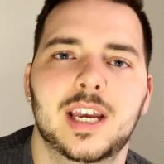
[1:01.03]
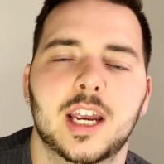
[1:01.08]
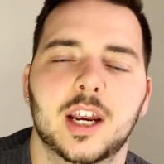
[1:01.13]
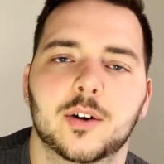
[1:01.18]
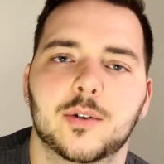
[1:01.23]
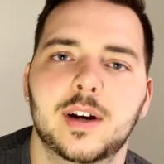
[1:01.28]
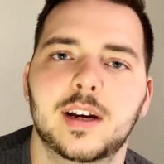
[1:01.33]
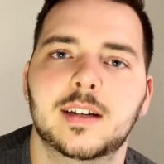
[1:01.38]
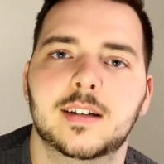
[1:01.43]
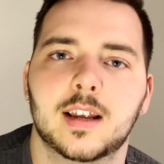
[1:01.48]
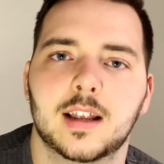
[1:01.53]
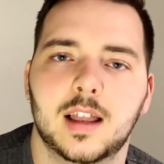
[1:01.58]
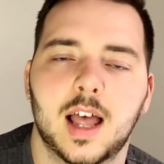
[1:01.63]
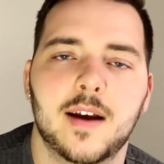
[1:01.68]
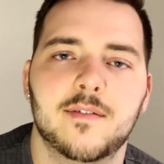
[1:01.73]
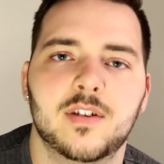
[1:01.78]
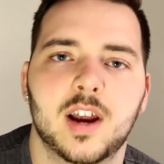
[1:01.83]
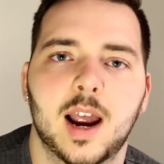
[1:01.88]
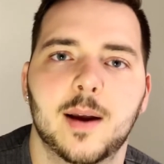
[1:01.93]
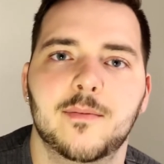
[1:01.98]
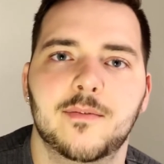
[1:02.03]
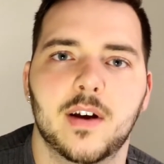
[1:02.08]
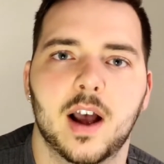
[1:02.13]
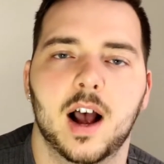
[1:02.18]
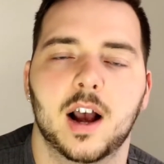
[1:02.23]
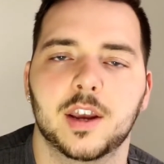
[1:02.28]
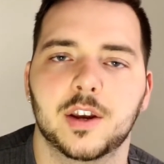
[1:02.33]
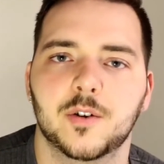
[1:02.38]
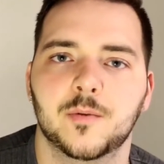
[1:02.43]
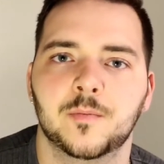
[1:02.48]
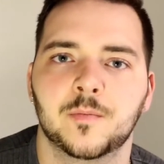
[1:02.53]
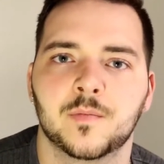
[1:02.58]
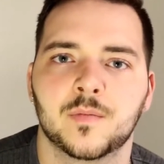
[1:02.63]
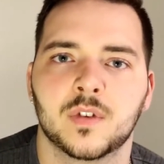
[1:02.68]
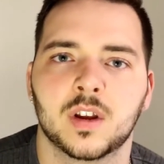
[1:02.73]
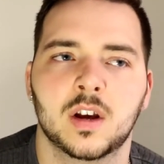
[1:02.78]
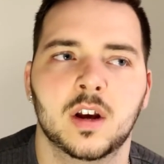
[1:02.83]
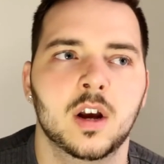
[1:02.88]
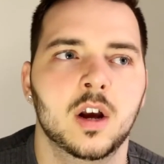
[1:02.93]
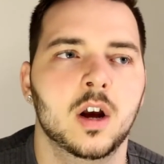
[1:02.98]
increase the lifetime value
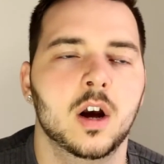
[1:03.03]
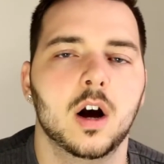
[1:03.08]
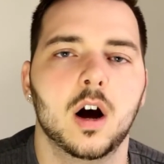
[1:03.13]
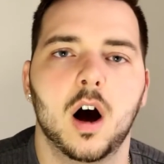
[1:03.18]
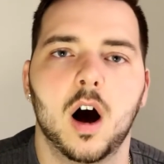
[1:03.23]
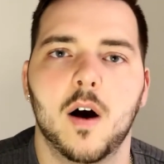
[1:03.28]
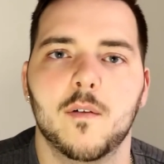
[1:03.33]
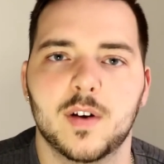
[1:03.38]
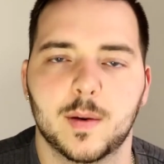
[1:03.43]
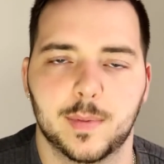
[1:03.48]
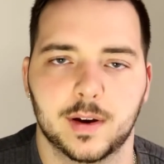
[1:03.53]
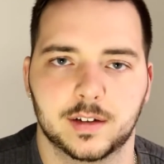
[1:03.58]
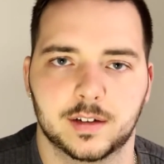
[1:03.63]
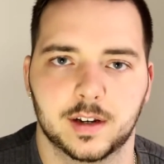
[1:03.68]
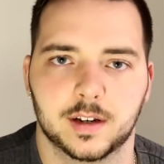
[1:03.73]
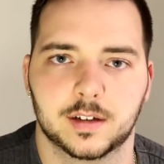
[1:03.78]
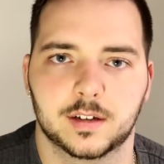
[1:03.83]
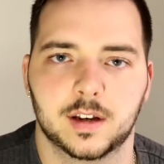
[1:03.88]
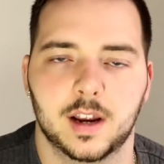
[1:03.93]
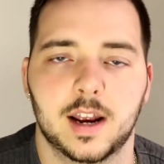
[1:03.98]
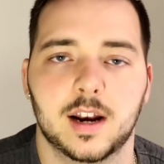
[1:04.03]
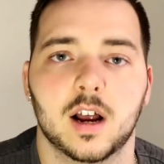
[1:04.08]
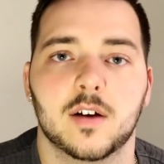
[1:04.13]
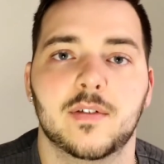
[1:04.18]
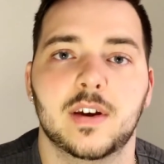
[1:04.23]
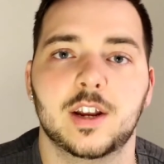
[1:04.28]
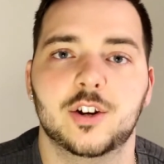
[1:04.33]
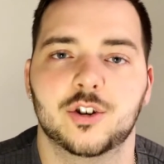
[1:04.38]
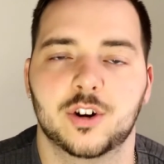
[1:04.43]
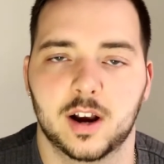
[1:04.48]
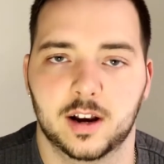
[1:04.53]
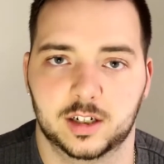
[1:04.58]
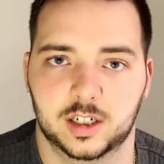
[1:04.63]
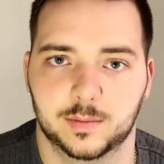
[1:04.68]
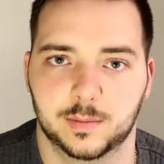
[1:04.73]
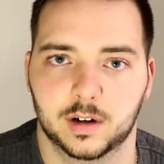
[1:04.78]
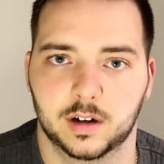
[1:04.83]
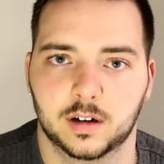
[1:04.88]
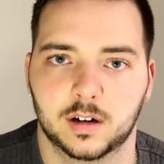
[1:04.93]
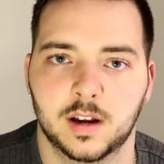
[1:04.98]
of your business and of each
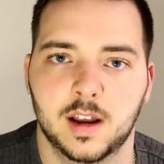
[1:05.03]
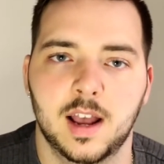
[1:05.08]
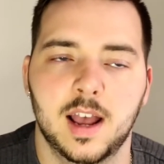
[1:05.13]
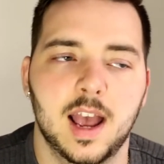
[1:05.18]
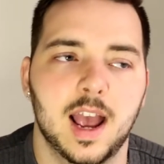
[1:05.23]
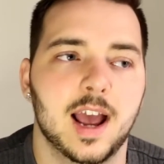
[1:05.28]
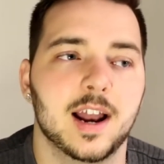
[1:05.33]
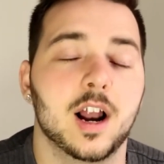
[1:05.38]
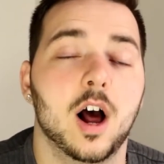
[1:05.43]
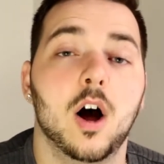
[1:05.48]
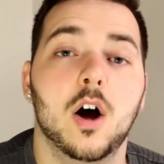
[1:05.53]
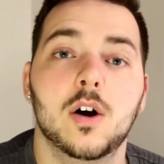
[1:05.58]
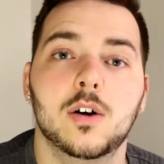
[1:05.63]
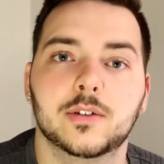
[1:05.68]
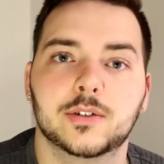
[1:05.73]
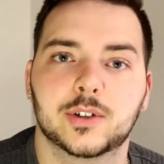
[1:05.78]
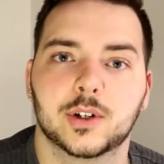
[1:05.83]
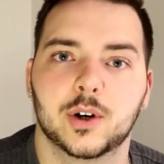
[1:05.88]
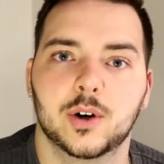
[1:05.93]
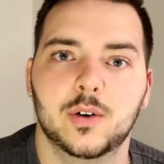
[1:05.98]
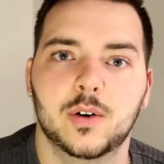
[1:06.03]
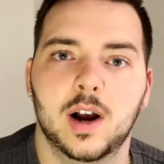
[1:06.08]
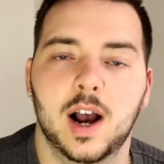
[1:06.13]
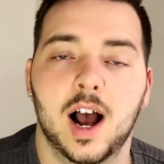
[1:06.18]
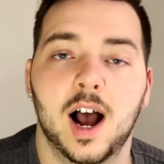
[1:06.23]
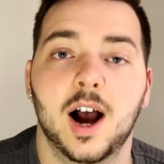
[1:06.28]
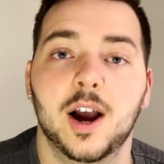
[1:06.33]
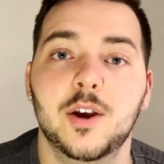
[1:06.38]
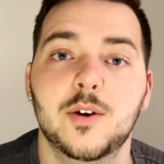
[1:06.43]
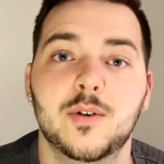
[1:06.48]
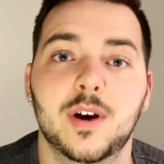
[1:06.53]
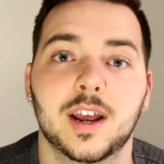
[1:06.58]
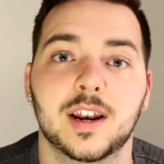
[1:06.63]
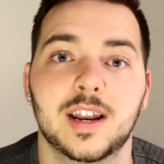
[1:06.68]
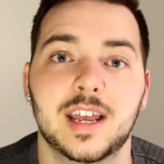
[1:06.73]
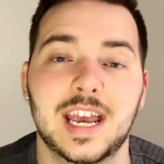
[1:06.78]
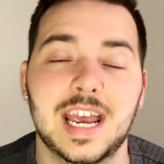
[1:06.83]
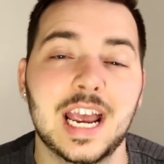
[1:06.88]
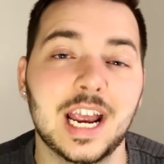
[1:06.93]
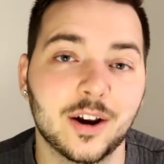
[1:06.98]
customer. And also how you
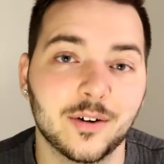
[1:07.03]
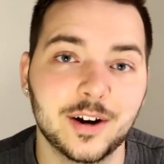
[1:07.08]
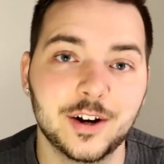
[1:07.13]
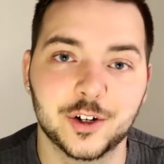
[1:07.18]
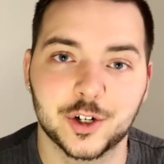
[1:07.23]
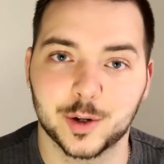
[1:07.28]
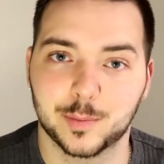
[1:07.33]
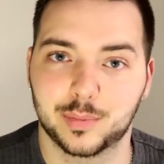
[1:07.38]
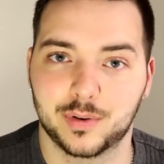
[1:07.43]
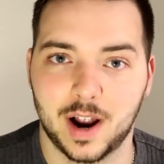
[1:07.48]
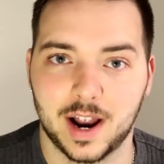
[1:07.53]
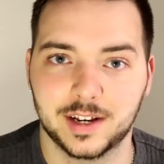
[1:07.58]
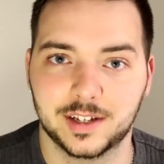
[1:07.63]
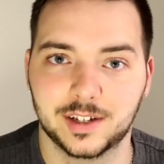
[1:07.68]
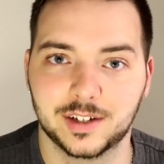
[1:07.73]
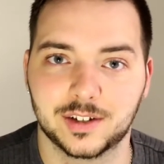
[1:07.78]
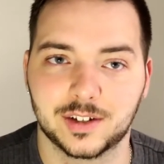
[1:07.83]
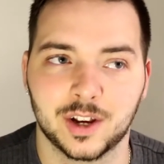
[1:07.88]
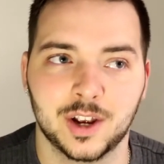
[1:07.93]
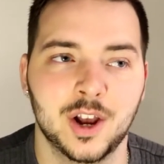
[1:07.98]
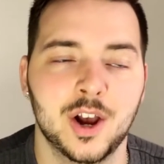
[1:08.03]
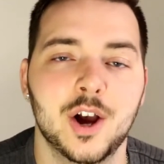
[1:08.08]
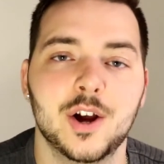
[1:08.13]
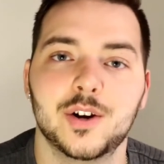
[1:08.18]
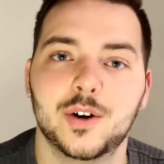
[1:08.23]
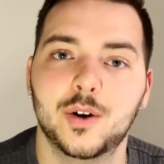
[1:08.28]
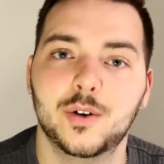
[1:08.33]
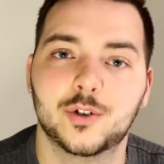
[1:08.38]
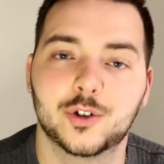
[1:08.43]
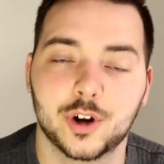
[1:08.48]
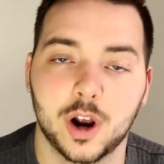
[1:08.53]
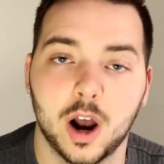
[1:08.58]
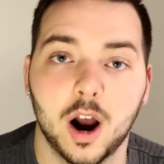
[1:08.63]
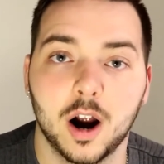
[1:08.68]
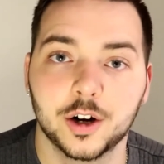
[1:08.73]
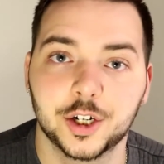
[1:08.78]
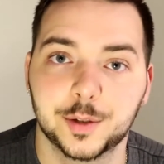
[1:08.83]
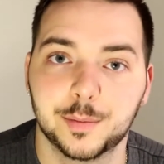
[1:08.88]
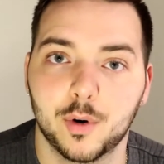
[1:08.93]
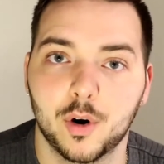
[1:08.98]
can increase your prices to
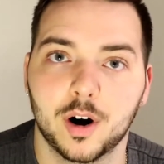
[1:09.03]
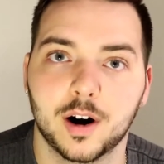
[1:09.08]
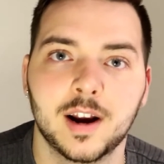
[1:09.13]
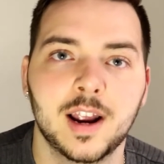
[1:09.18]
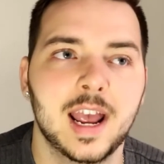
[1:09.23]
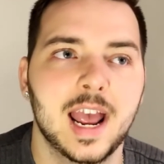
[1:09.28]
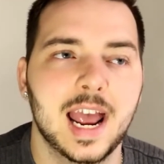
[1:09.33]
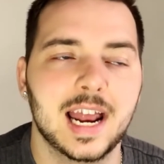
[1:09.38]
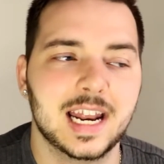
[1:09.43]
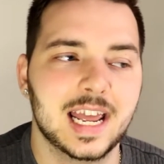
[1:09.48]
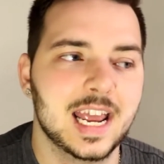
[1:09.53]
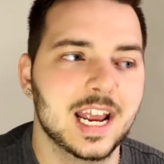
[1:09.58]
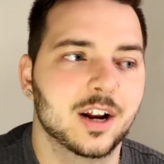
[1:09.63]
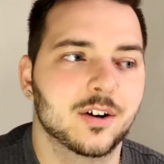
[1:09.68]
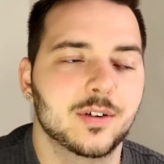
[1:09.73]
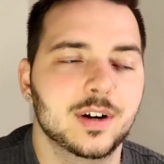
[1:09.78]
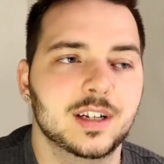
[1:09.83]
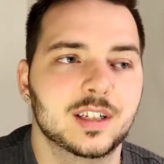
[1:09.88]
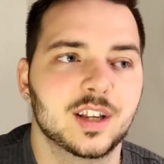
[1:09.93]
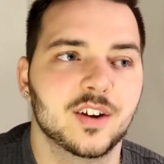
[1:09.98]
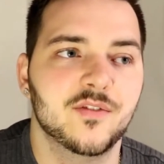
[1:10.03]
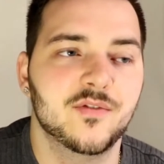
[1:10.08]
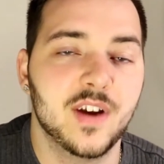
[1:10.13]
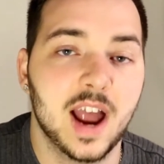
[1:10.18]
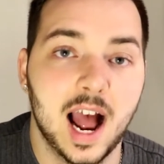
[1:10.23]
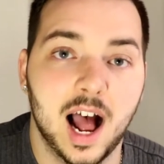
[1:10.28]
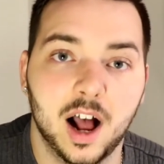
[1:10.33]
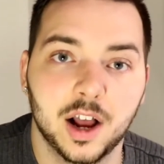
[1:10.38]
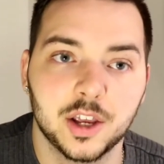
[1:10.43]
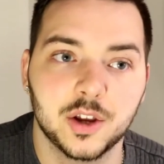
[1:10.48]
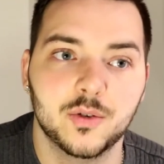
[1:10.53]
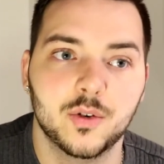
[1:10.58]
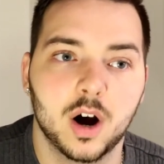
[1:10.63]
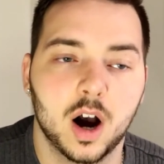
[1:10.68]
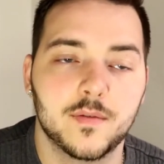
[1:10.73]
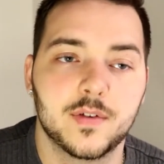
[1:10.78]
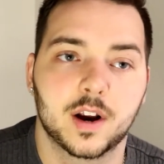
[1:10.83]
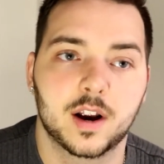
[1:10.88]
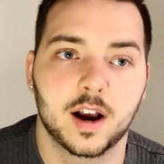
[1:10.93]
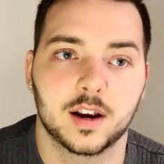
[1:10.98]
charge more and increase the value
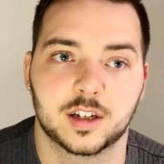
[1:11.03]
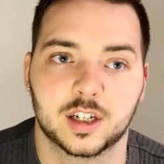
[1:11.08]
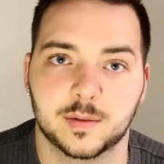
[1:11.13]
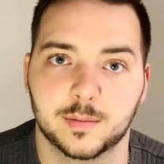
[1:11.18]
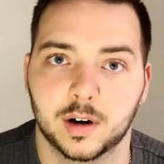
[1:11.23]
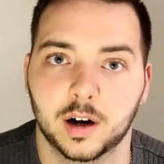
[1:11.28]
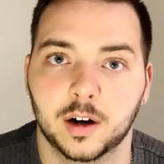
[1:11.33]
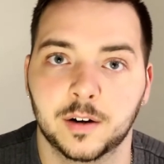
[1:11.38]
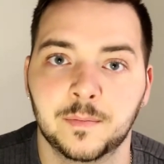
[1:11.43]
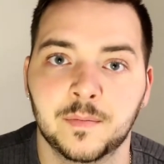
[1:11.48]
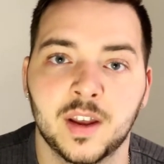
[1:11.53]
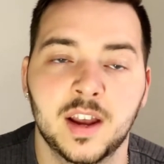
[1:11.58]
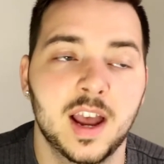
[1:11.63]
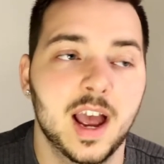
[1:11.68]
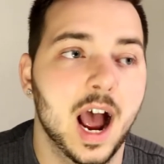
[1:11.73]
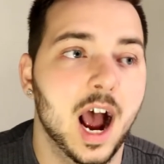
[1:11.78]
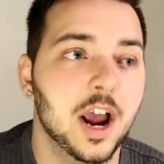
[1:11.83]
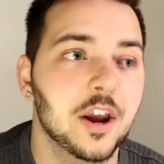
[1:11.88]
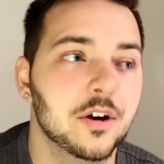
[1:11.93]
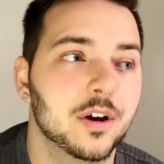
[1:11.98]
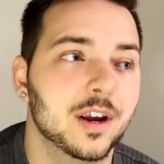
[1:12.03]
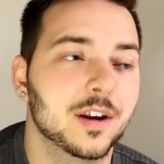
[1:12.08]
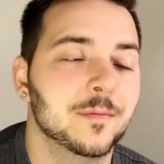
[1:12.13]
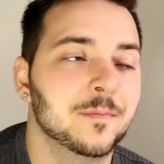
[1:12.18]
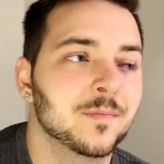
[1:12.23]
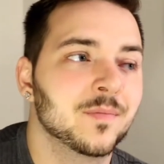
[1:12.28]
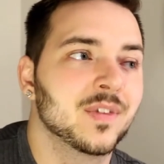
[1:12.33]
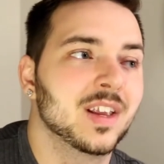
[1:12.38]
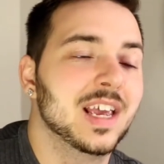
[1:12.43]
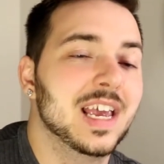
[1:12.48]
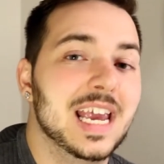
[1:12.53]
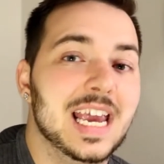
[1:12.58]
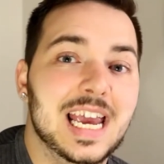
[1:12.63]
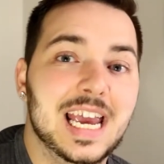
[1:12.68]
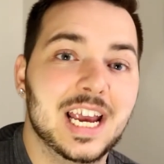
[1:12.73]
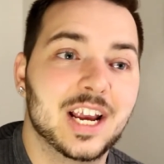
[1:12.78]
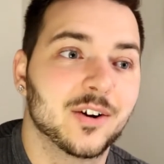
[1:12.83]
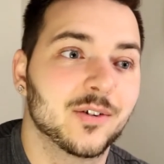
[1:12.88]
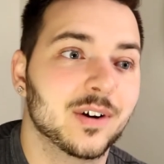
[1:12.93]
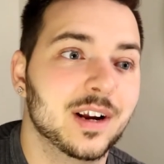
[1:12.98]
of your customer. How you can
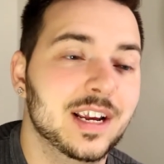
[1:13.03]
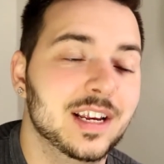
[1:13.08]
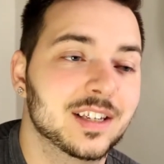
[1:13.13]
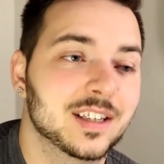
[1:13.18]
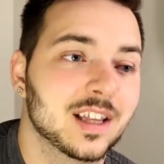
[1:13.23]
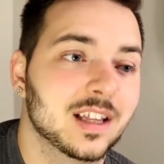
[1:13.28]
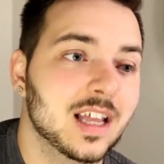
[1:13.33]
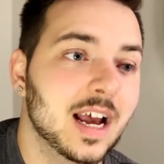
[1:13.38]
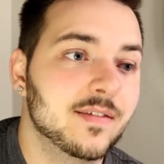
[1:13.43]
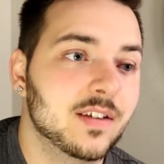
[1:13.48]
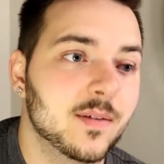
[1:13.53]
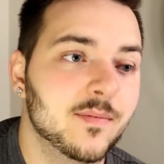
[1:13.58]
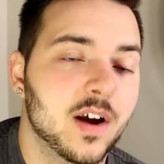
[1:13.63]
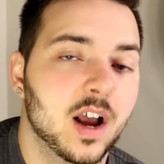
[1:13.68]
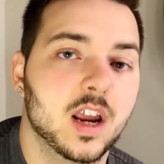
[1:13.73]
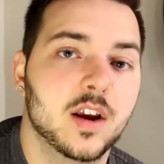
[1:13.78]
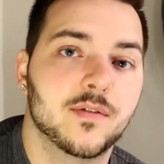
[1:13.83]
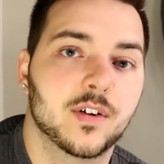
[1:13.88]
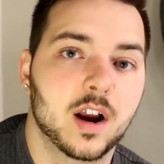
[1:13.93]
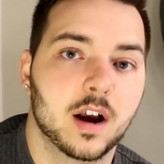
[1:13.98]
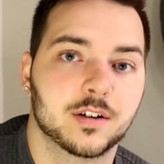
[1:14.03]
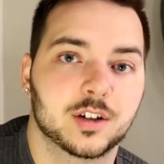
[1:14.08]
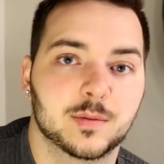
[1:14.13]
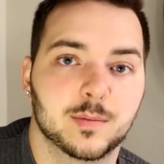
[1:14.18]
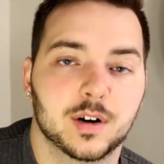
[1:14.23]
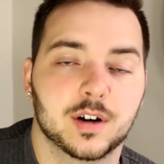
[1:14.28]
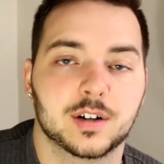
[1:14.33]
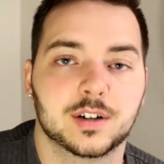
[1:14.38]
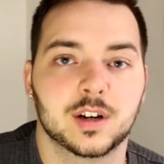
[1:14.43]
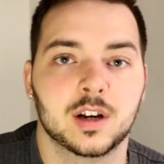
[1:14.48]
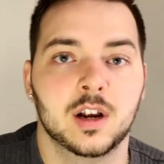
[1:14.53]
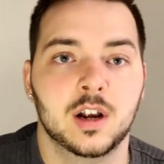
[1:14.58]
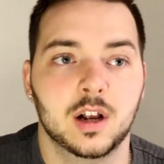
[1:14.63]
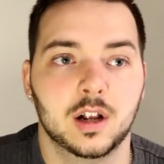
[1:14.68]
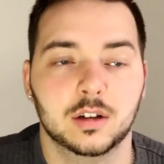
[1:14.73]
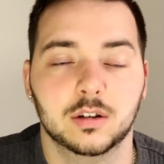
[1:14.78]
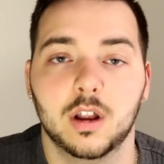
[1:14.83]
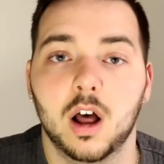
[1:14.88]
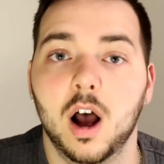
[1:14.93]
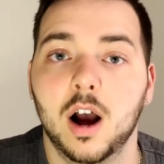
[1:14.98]
increase the lifetime value of customers
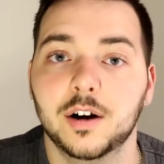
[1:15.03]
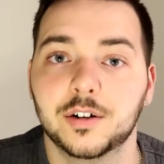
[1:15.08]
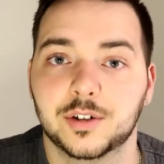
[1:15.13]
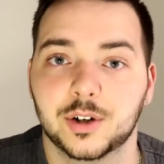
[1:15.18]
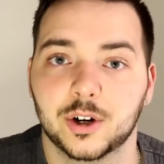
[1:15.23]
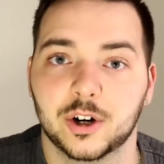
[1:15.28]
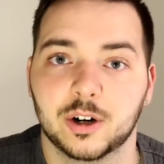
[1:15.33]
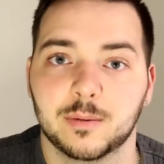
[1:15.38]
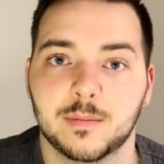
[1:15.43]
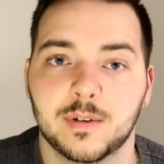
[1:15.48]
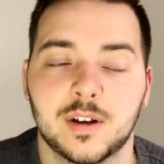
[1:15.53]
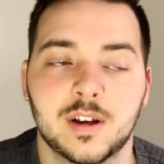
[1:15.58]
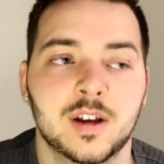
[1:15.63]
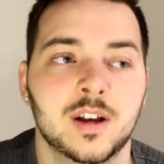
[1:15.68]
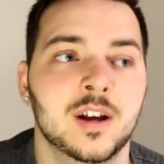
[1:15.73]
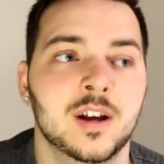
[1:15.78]
long term